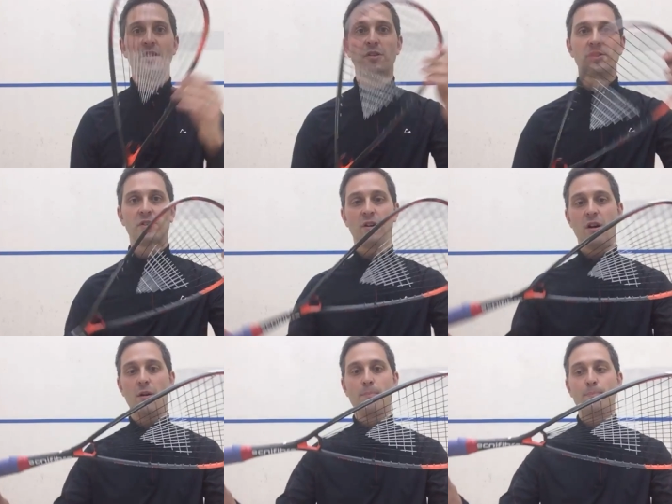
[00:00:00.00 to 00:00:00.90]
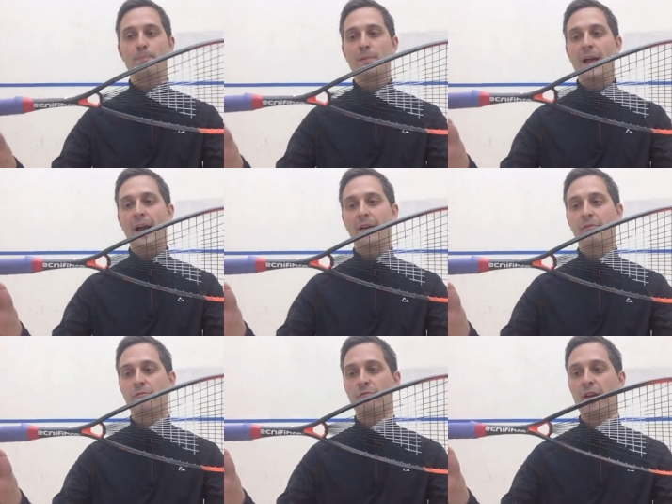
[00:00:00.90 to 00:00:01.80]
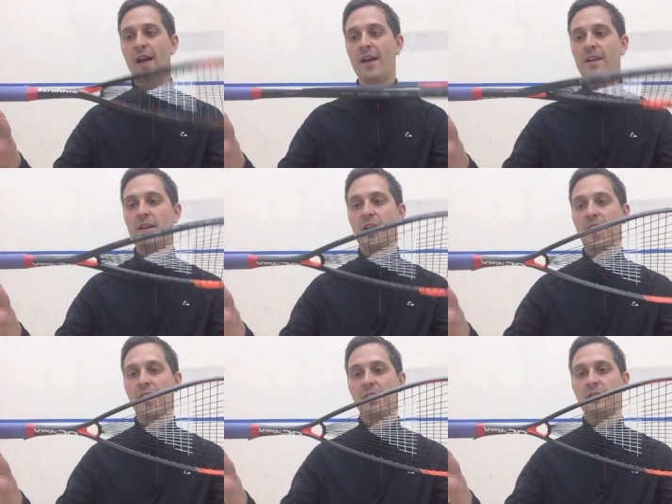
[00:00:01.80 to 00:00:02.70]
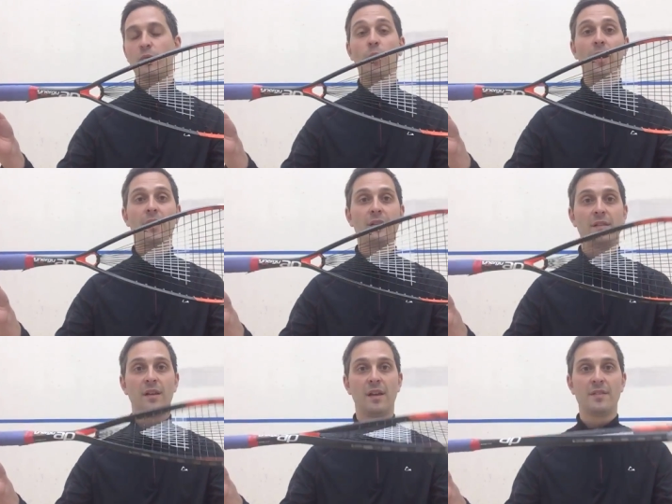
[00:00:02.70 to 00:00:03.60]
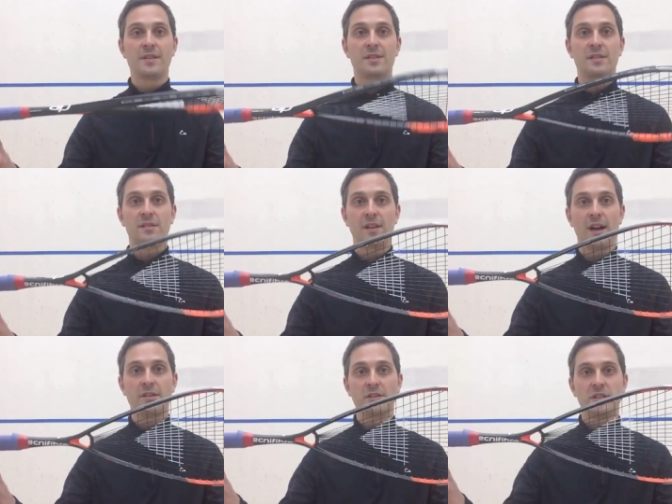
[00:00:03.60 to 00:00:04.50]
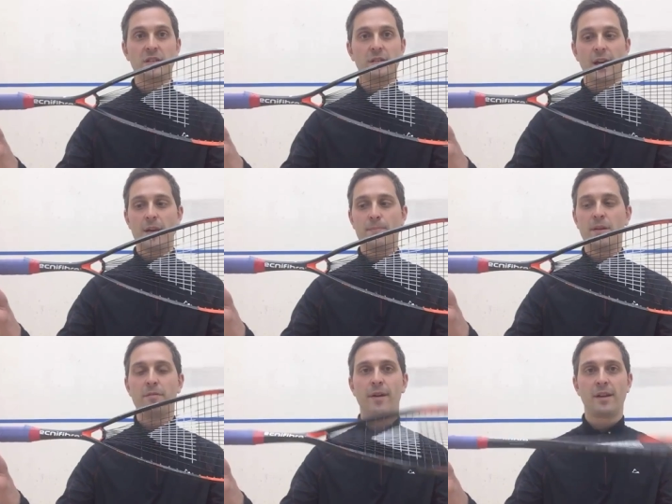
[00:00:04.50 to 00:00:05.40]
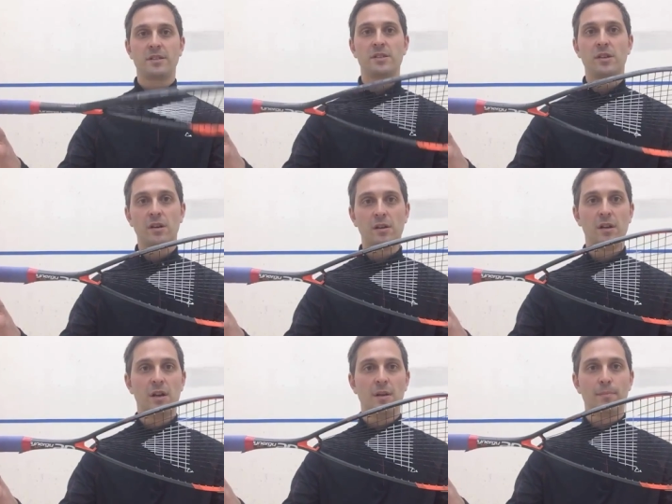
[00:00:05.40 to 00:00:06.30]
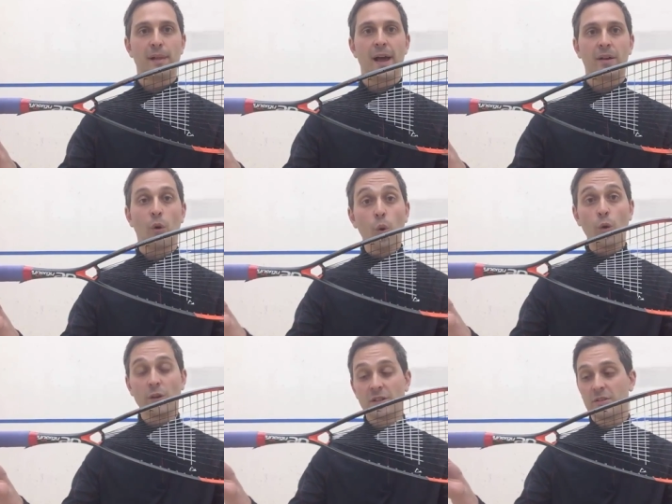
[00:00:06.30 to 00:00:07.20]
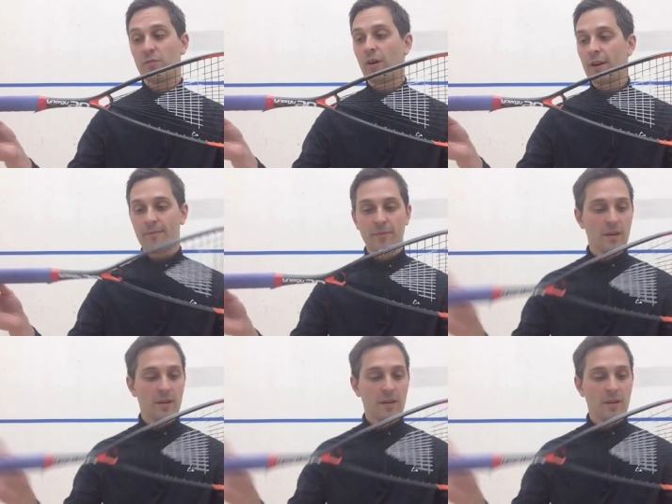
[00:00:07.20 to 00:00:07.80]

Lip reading: Those are all black, red, and white, and this Dynergy AP range is all black, orange, and white.